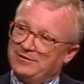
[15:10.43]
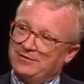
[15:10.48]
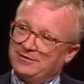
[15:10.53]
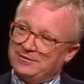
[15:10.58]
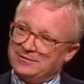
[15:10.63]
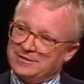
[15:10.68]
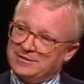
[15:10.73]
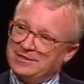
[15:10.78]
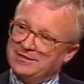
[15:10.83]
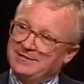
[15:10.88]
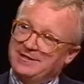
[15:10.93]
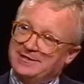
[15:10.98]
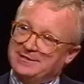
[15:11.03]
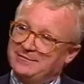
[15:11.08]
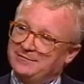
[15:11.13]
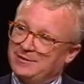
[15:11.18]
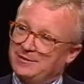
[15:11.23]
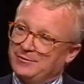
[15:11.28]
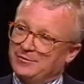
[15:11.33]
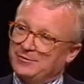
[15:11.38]
there's an index
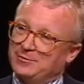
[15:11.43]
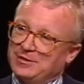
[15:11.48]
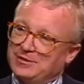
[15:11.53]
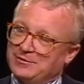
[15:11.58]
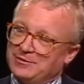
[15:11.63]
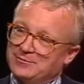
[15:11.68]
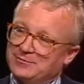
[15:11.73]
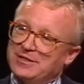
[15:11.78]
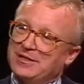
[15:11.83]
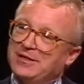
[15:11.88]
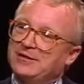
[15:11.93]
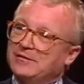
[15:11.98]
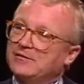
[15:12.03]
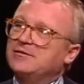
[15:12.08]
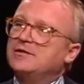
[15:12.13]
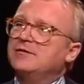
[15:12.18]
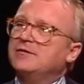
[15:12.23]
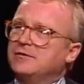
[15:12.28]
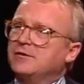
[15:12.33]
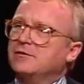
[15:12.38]
of doublespeak terms, to
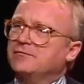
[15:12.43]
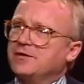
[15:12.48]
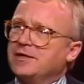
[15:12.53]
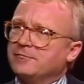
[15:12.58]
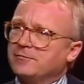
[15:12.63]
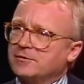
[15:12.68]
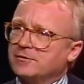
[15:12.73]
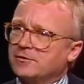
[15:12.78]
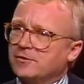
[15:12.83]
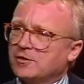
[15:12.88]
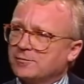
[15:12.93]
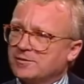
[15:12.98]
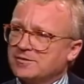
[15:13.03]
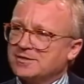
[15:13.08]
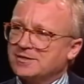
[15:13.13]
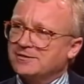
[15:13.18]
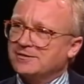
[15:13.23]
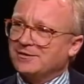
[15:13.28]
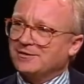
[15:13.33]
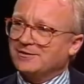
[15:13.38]
see if their favorite term
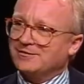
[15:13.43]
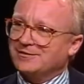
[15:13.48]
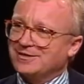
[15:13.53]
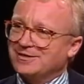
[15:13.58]
is in there.